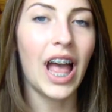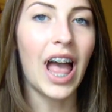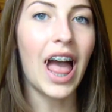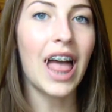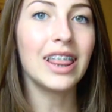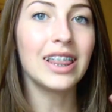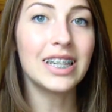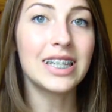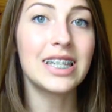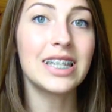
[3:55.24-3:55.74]

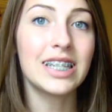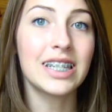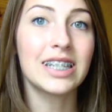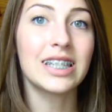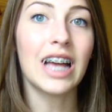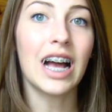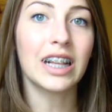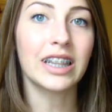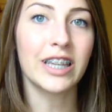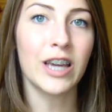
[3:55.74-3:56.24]
and this is
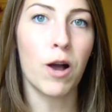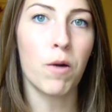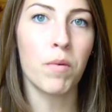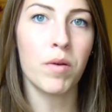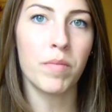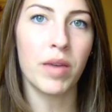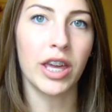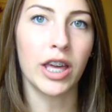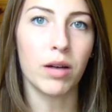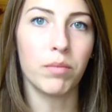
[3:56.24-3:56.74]
exactly how
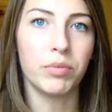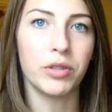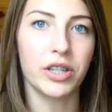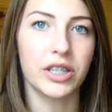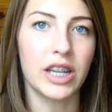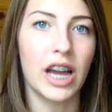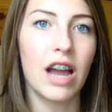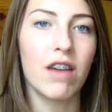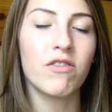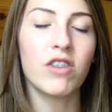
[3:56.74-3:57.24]
my makeup
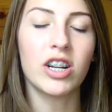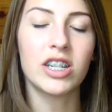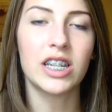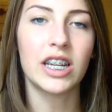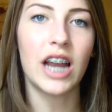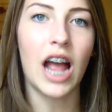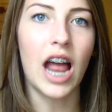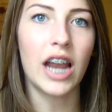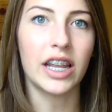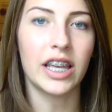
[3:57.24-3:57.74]
looked. I have not
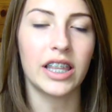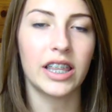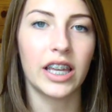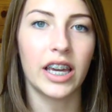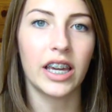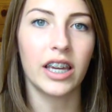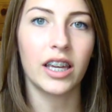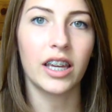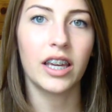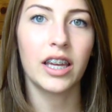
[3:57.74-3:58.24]
done
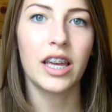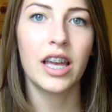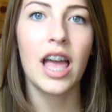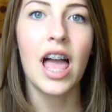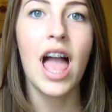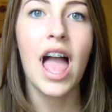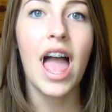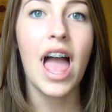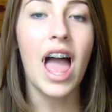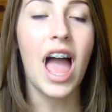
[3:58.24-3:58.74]
anything.
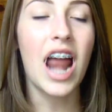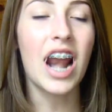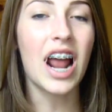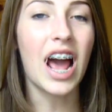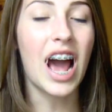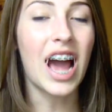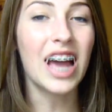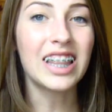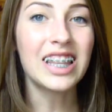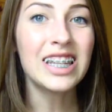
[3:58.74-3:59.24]
And
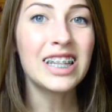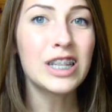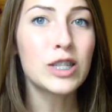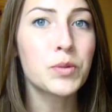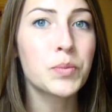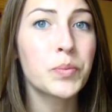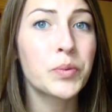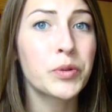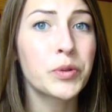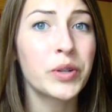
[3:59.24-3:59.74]
I think
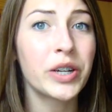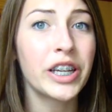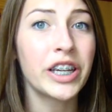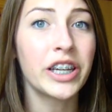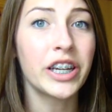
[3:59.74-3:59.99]
that's pretty